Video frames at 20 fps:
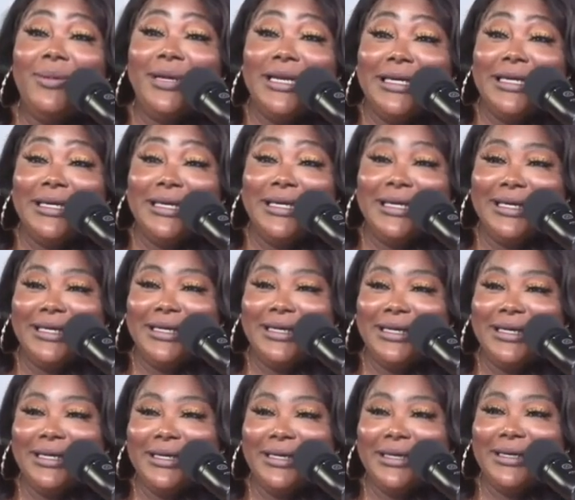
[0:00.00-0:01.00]
Because I
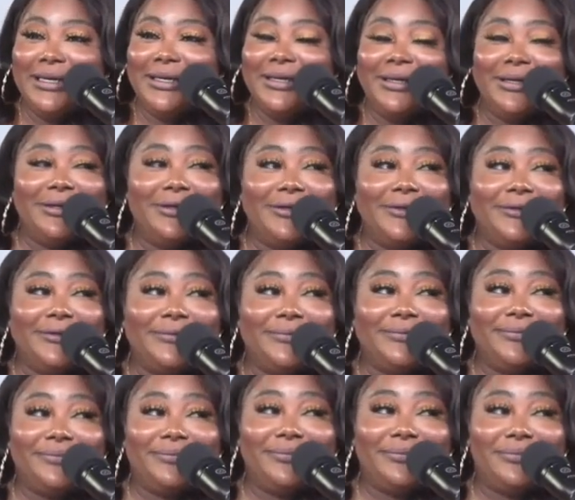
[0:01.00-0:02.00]
won't lie. When it
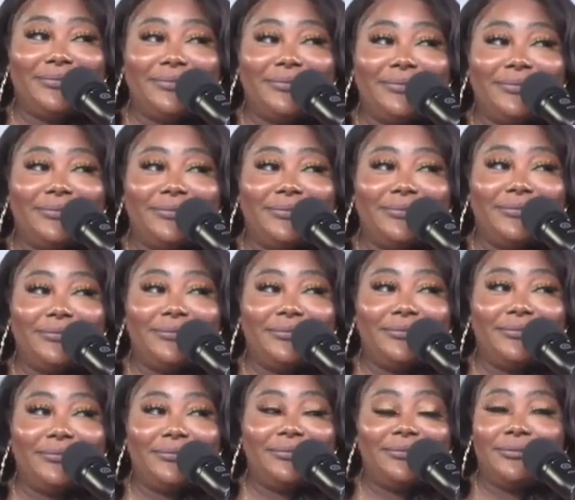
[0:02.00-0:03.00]
comes to money, athletes
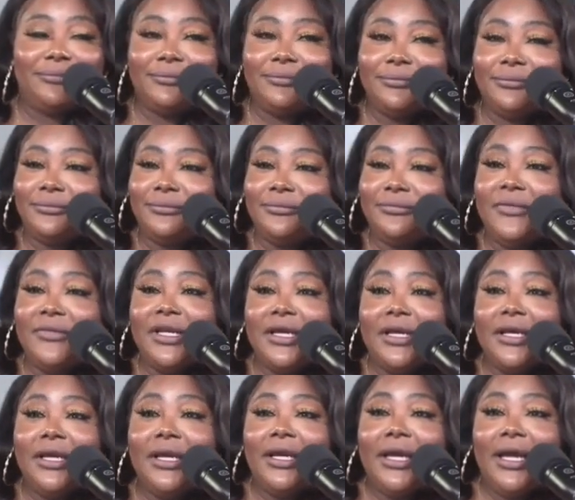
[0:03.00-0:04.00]
don't play about money.
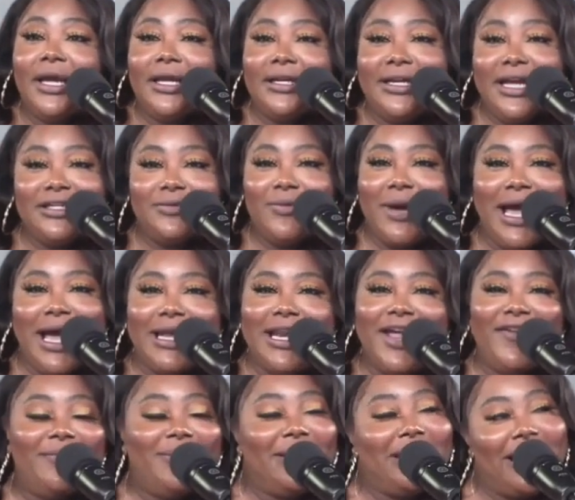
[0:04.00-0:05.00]
That's why I ain't
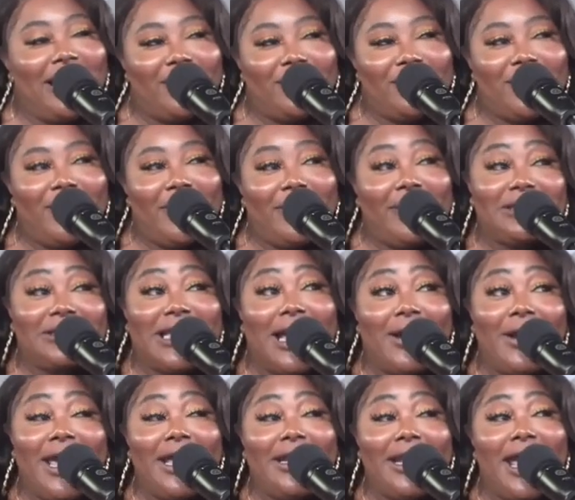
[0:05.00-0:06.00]
never been late on your pay because I
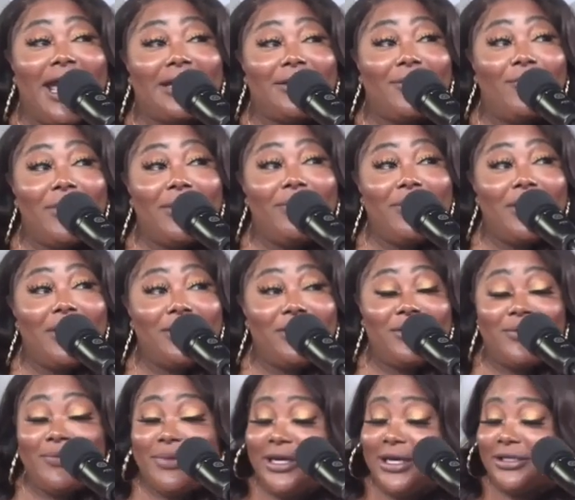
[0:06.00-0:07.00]
hate to have the windmill
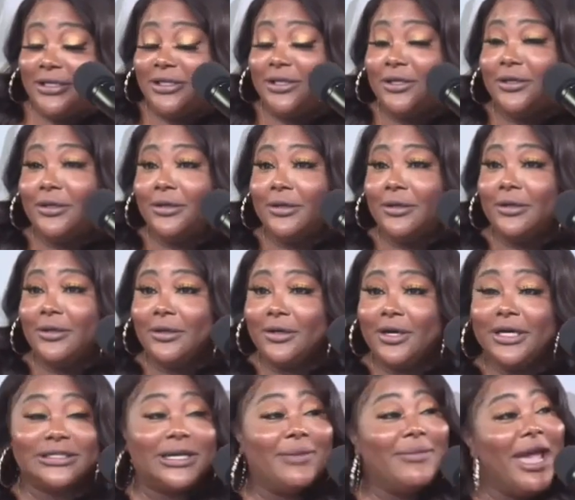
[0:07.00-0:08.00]
you bitch.
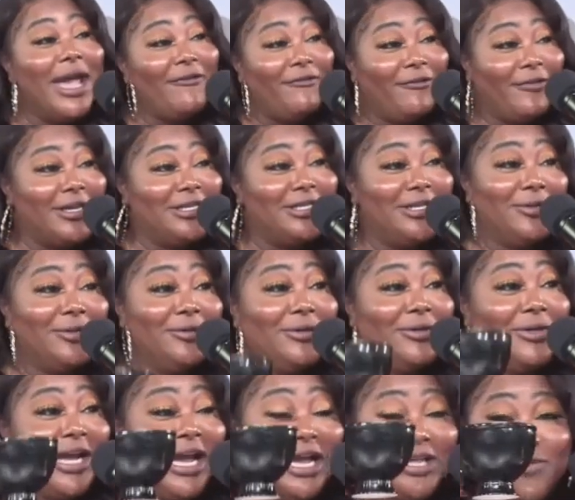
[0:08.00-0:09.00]
Because I'm an African too.
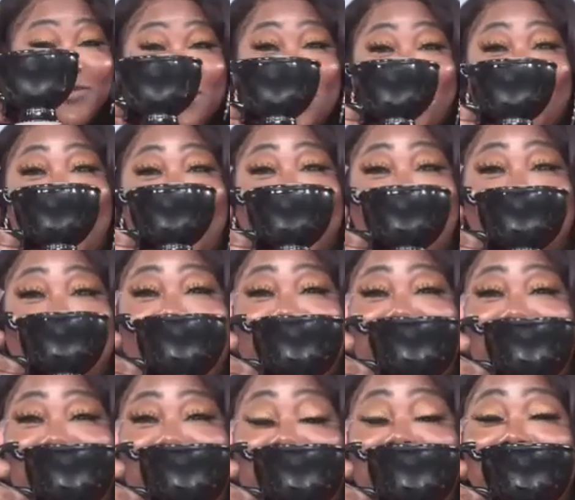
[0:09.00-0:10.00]
And you come right here with that
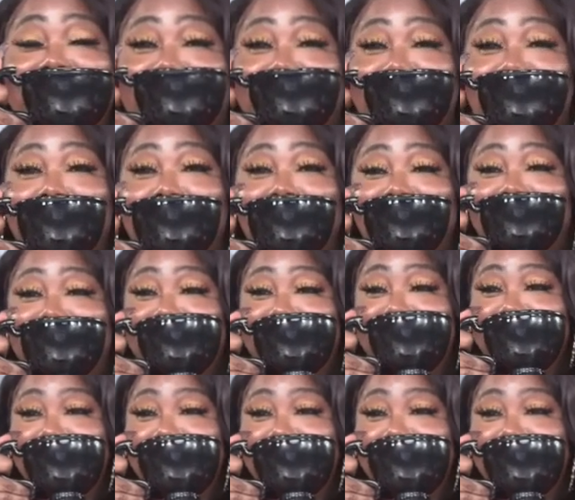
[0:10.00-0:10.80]
shit if you want to.